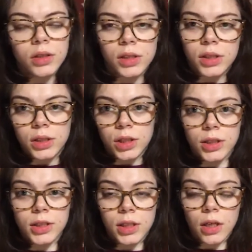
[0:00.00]
This is
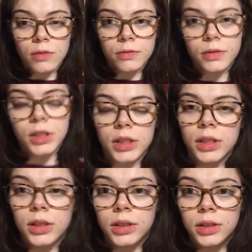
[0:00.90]
good stuff. This
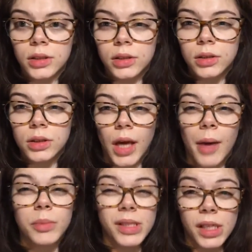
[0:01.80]
is
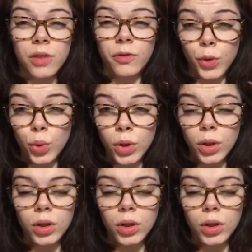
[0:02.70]
I'm sick food,